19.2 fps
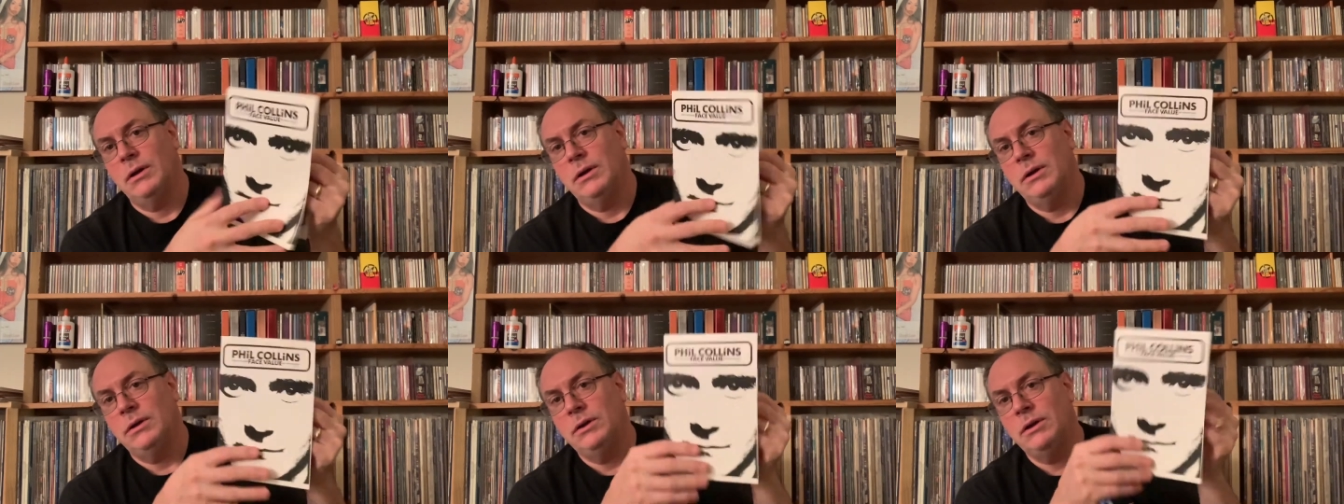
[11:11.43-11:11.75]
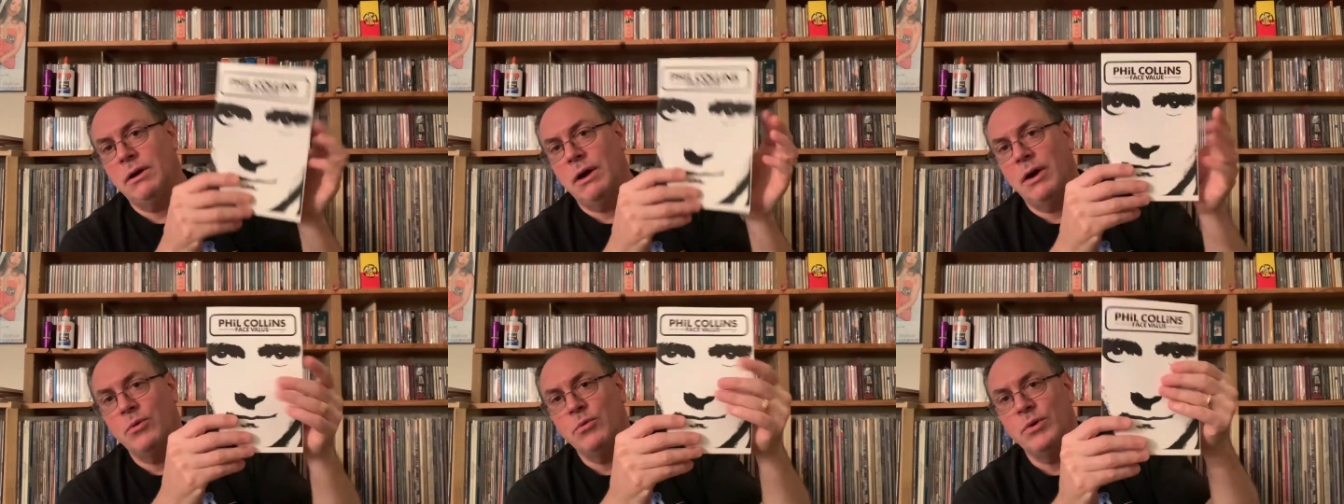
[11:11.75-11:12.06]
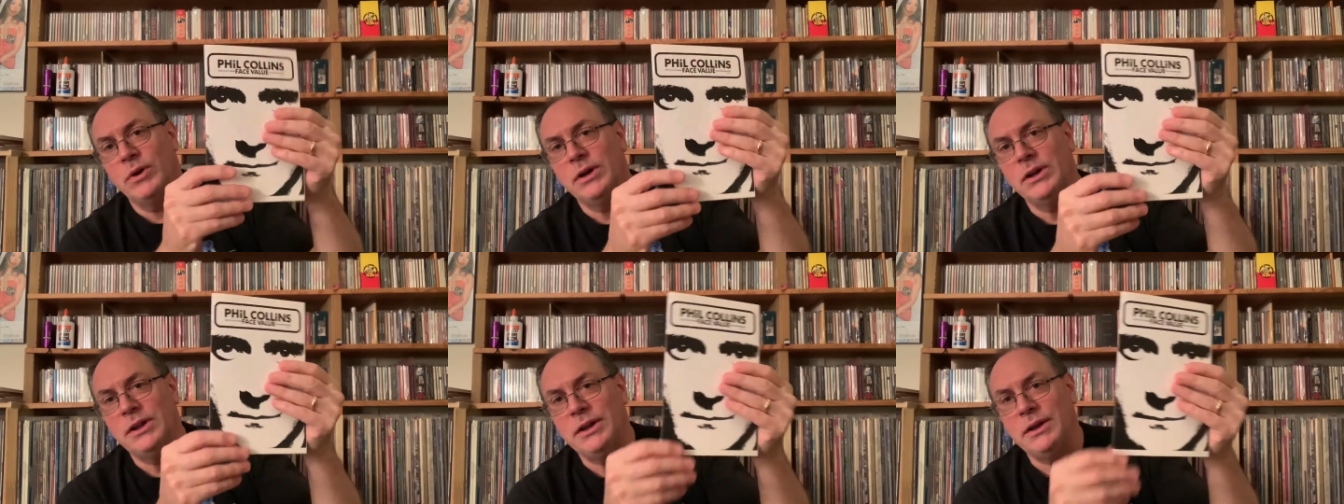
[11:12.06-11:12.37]
you know, I
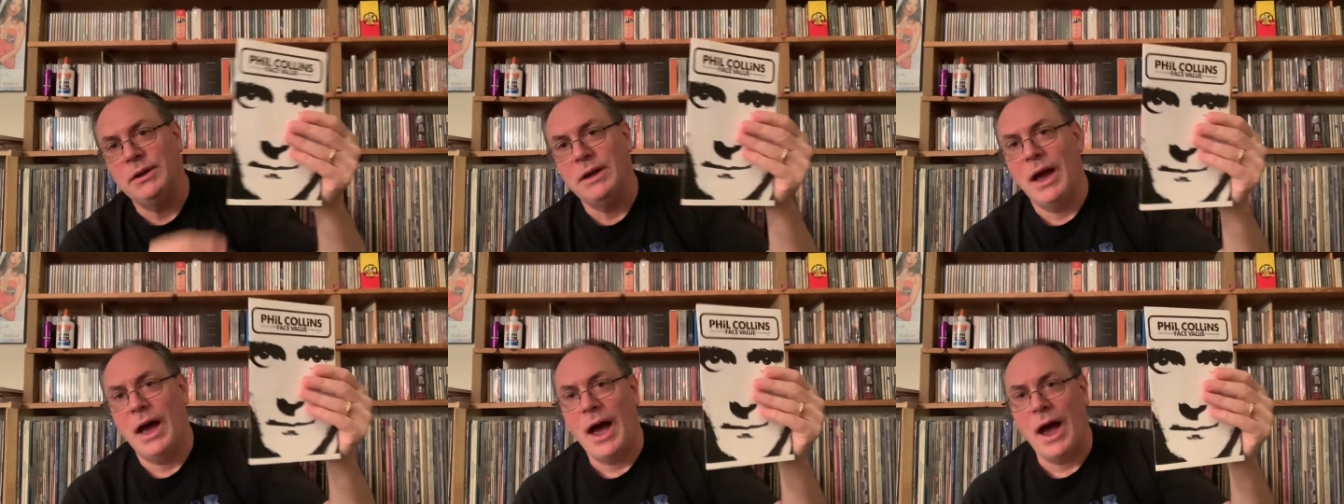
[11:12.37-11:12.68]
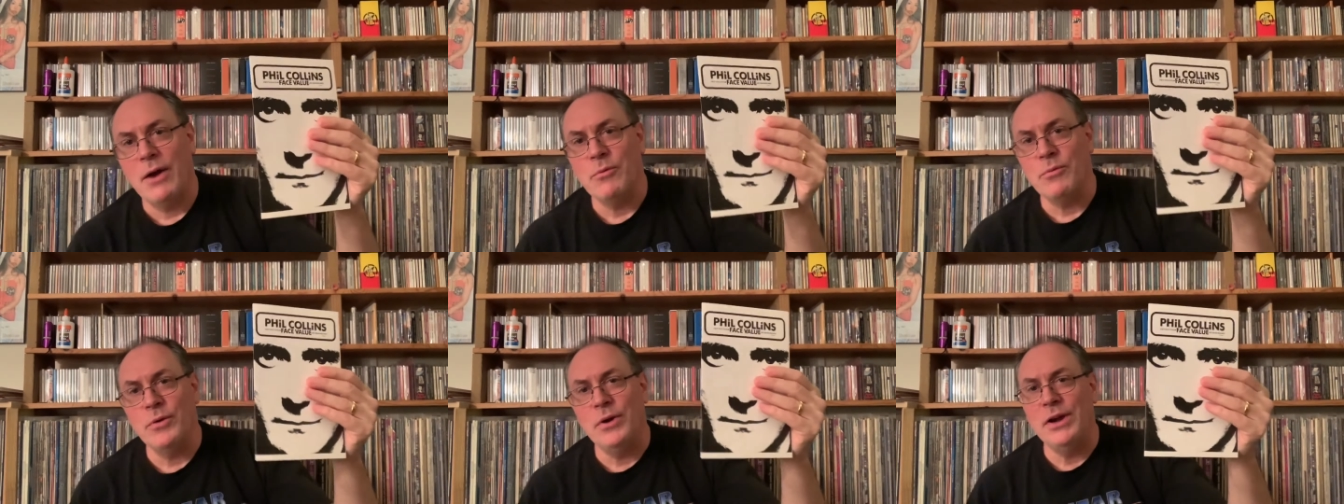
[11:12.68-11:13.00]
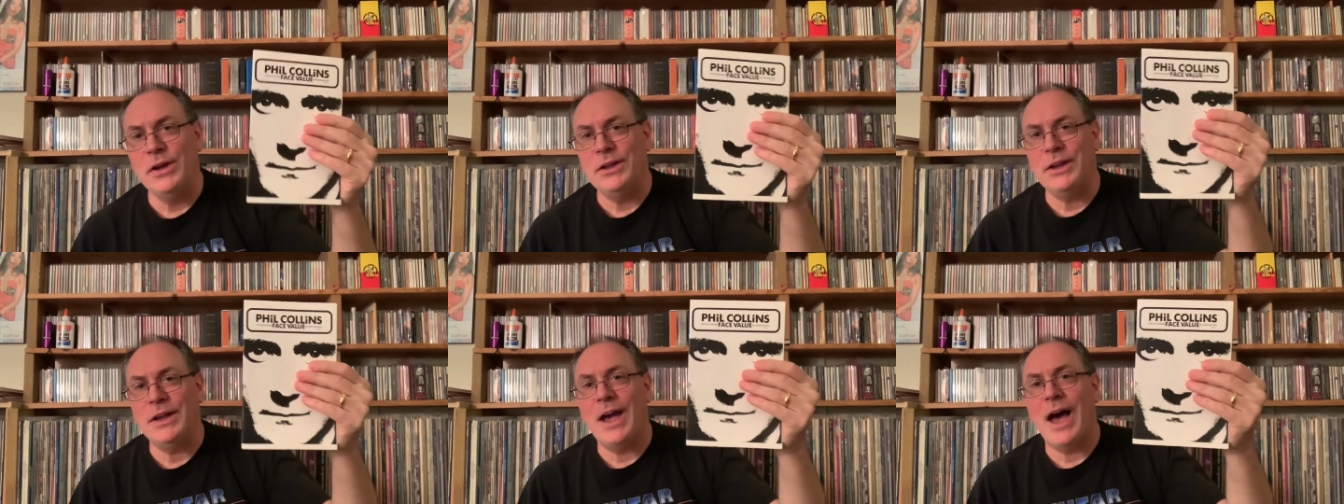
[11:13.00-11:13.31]
really
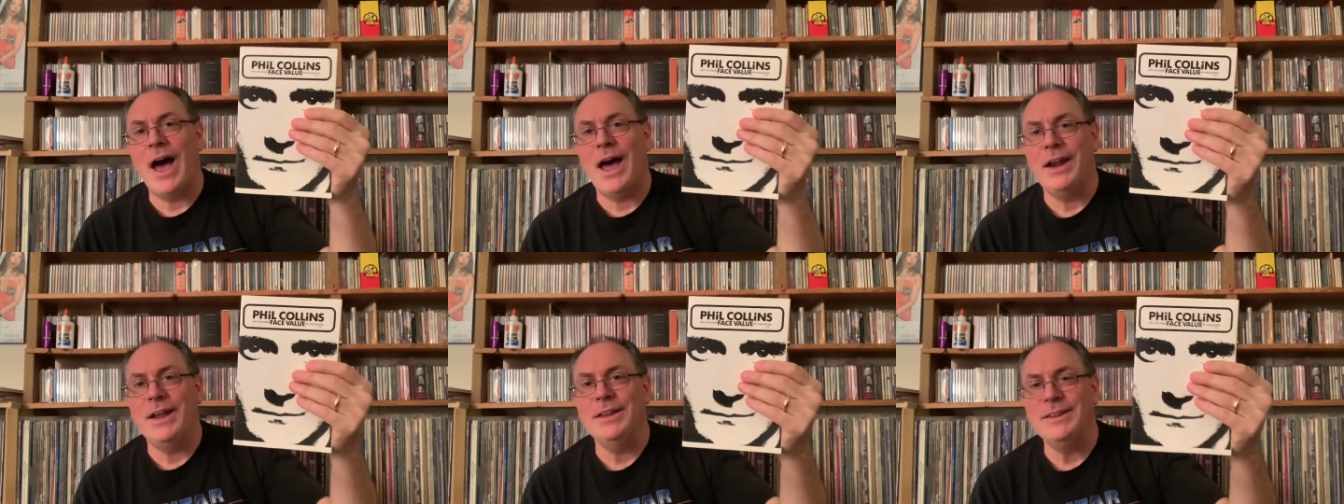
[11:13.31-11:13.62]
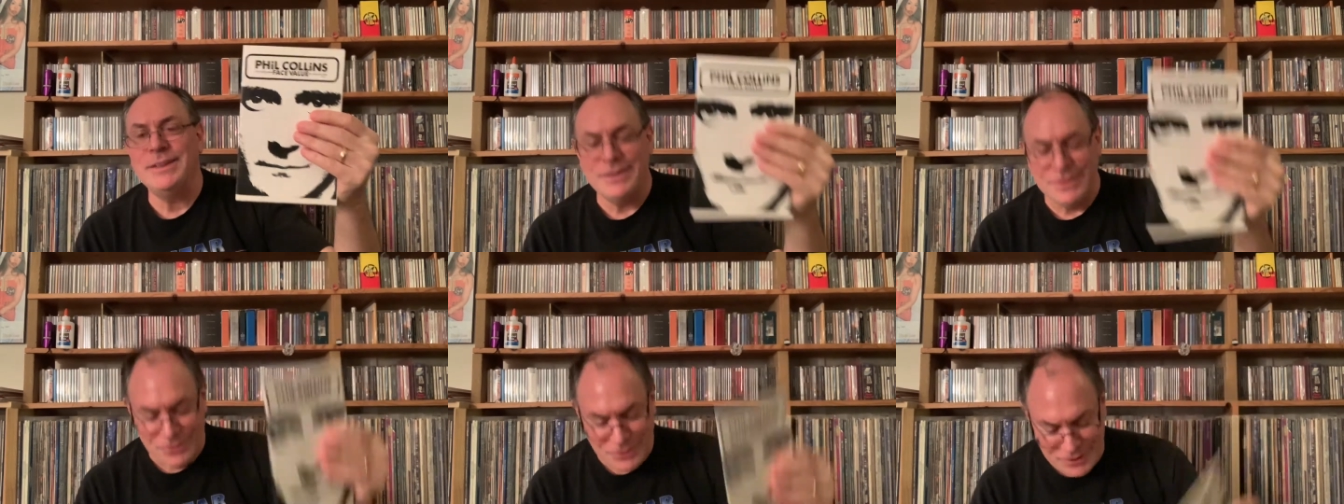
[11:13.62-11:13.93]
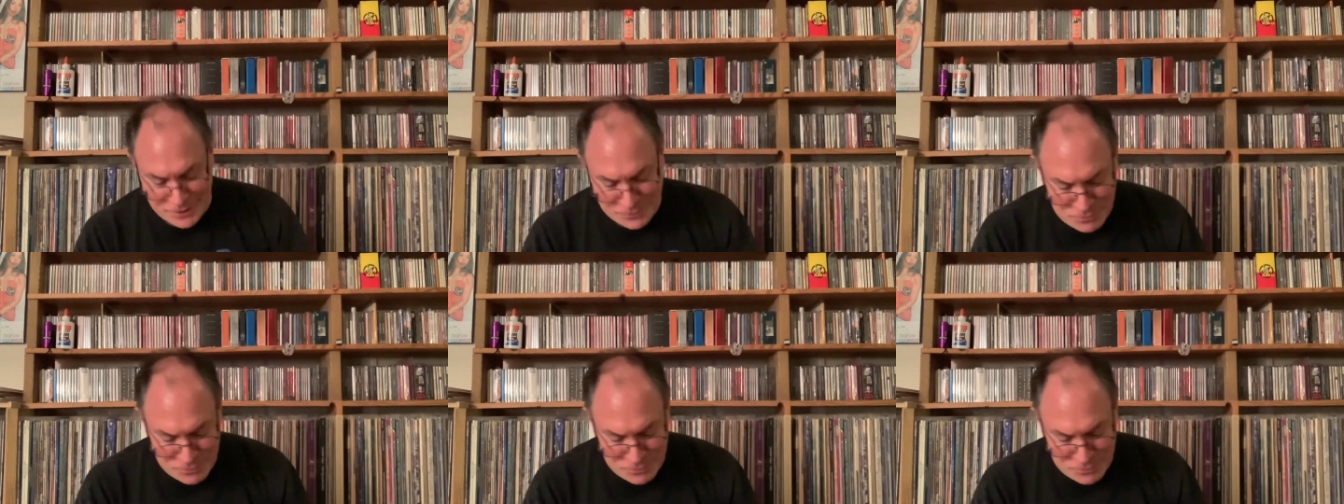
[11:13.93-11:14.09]
got into it,